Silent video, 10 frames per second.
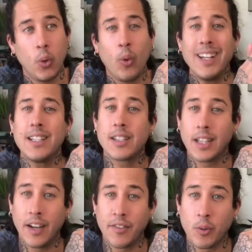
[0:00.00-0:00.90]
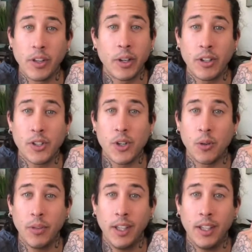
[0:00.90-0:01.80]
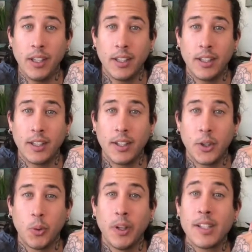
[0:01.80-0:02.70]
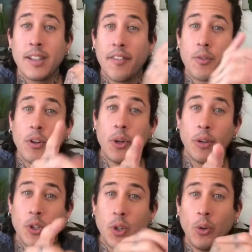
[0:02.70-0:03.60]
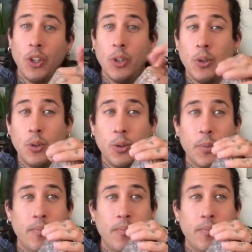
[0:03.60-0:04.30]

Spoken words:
What is left when there is no me? What is left when there is no you?